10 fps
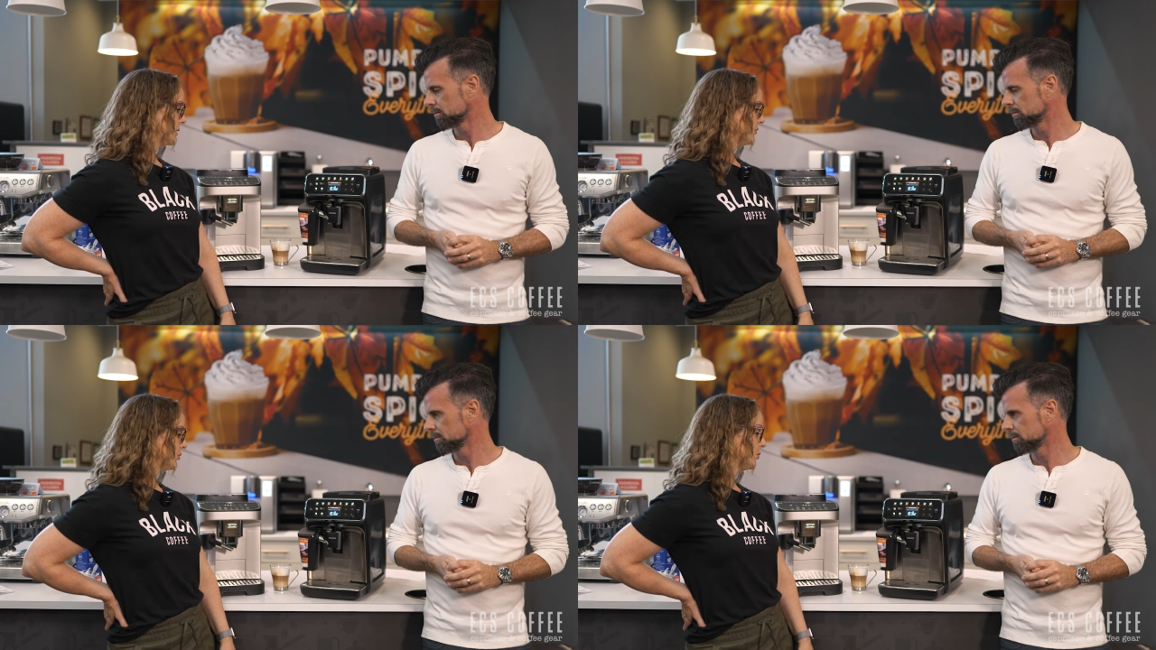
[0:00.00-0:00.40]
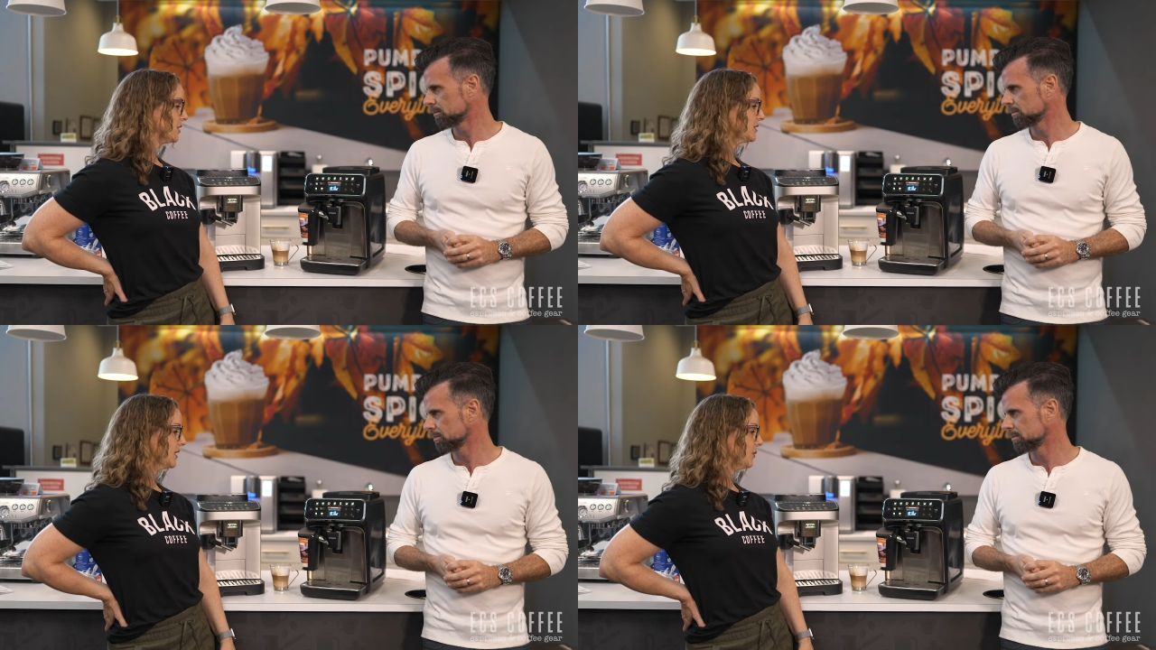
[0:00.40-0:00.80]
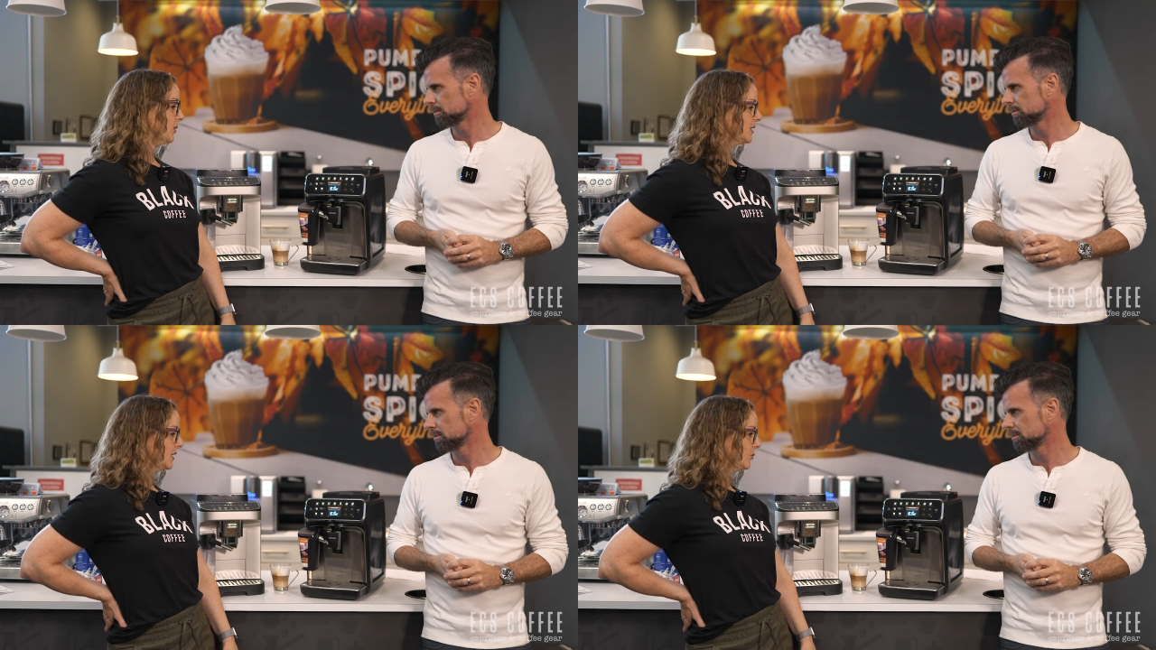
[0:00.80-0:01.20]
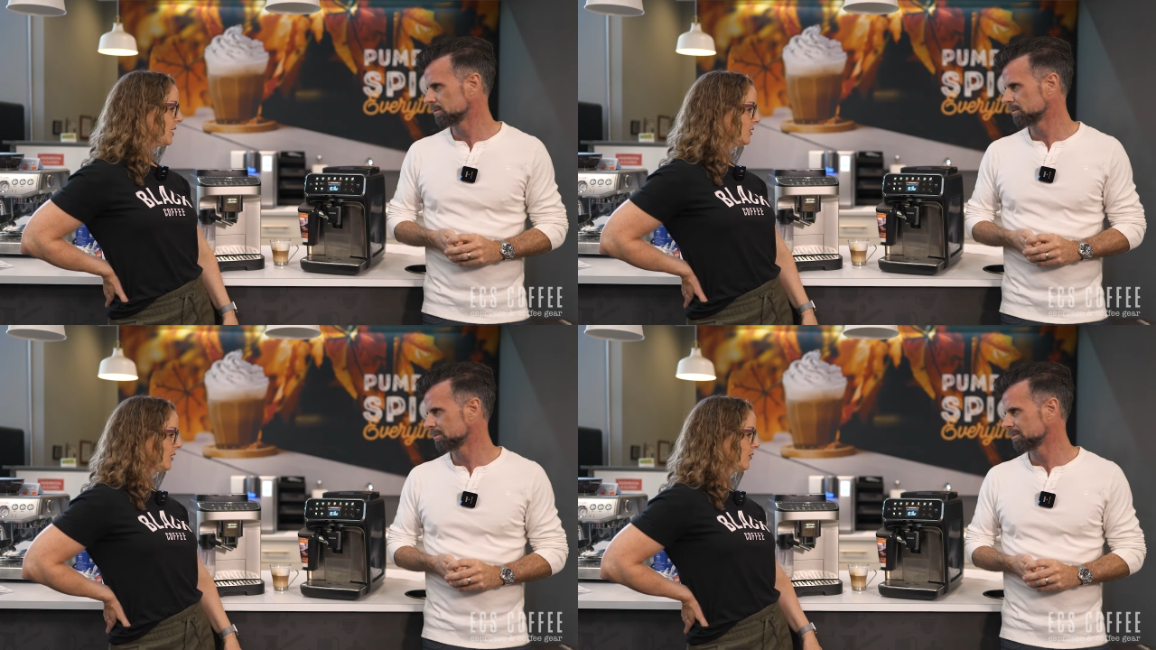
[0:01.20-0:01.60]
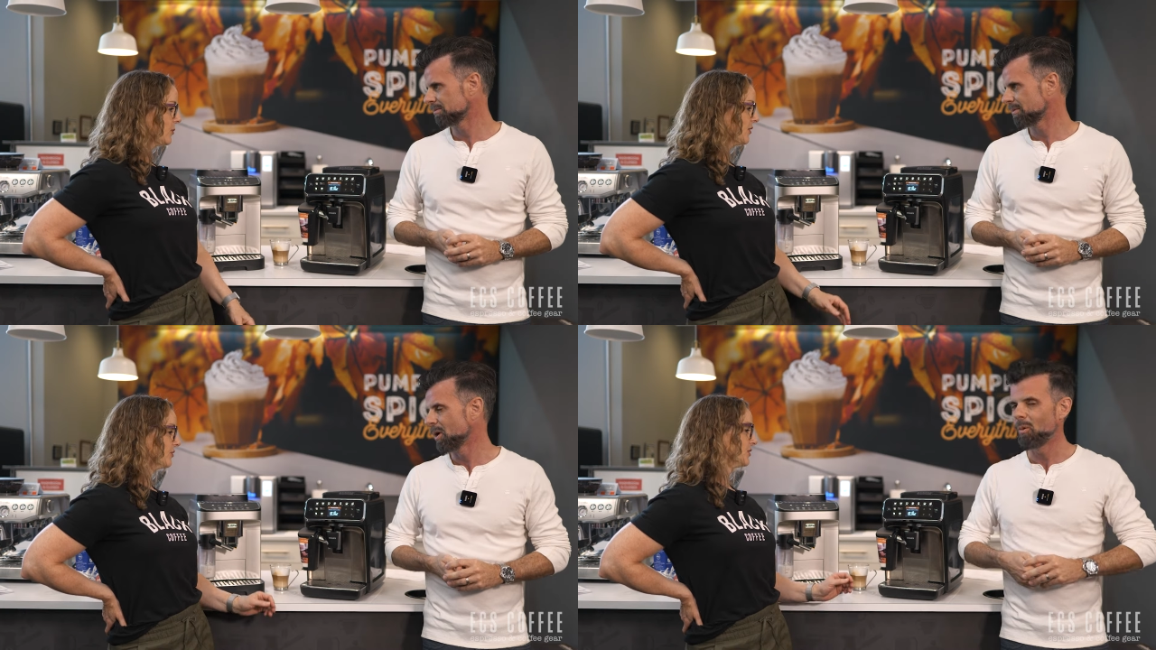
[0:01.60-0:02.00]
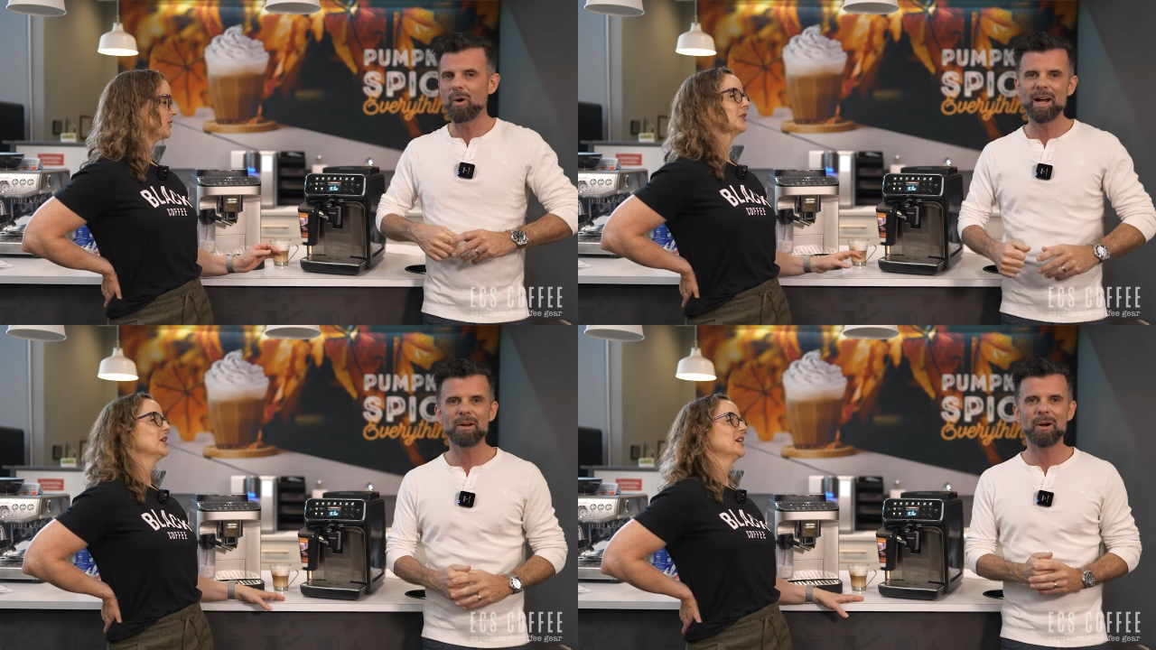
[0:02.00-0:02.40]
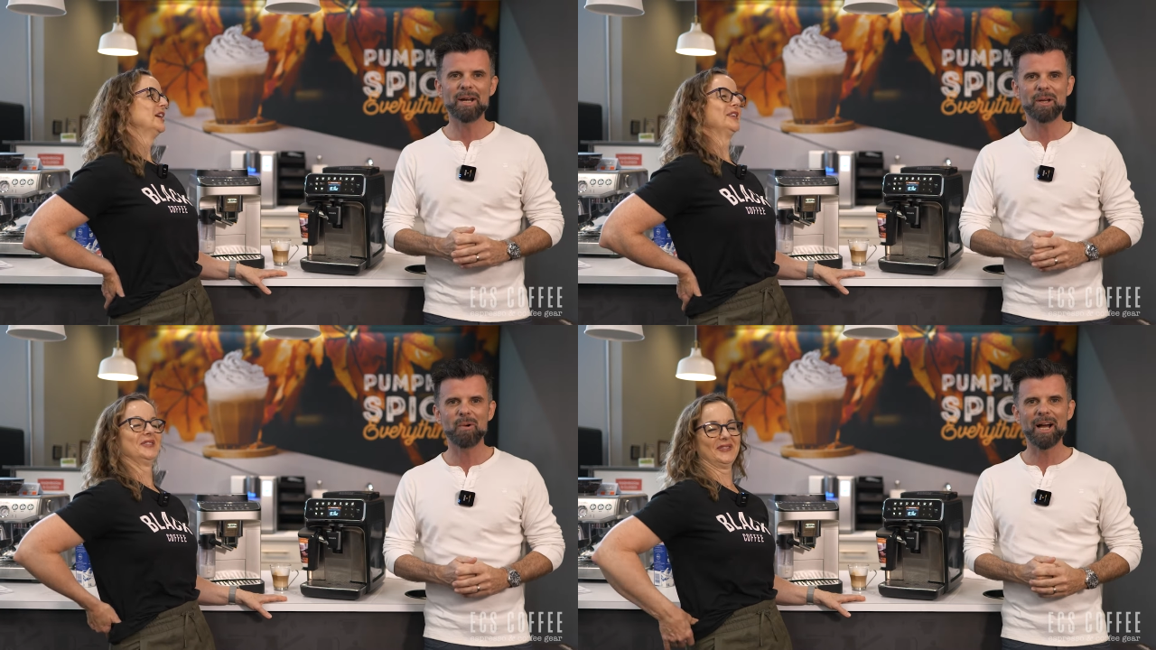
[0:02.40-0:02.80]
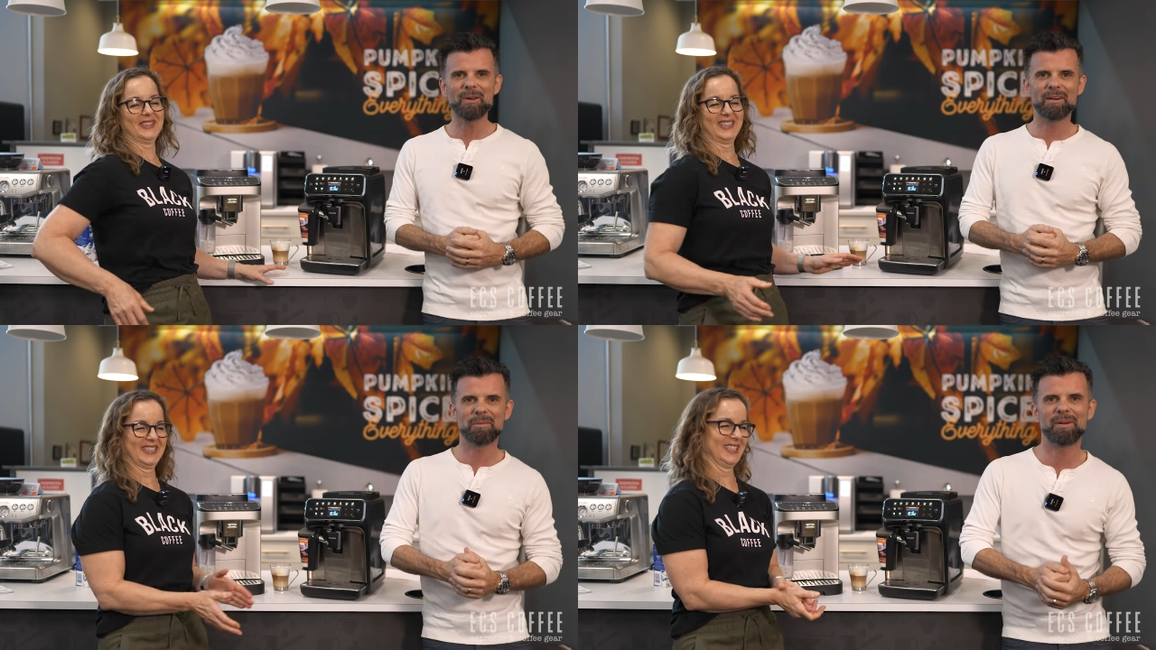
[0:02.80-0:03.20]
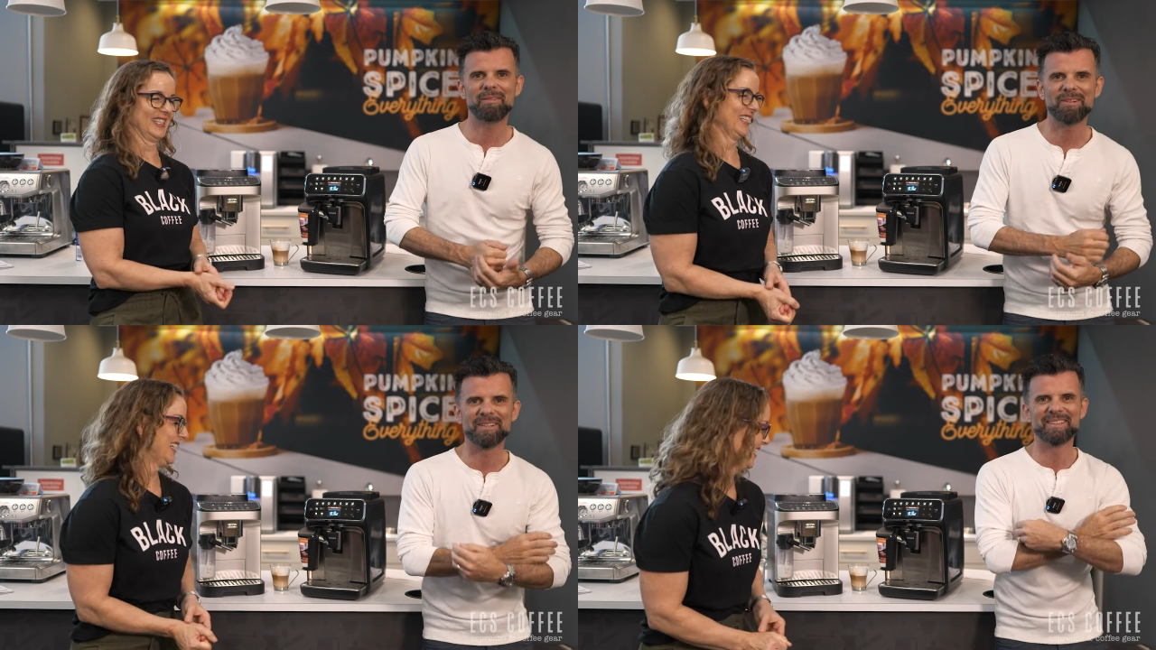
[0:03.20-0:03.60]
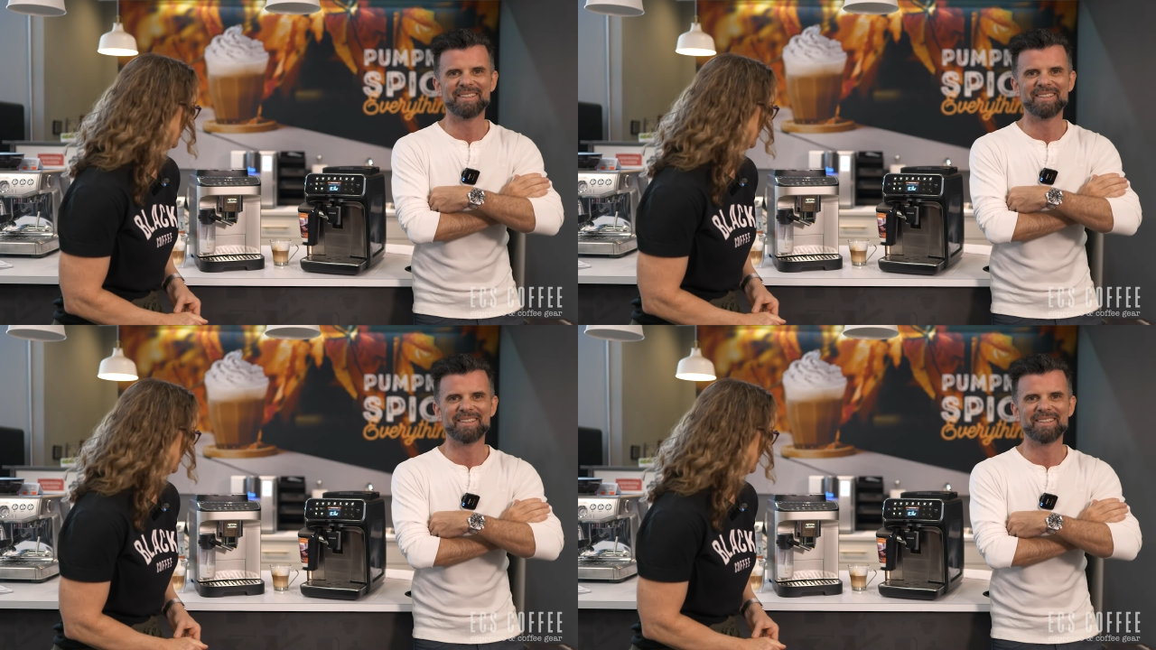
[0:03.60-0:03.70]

Speaker 1: and if you want to say, Wendy, why do you have a preference? Why, Wendy, why do you have a preference?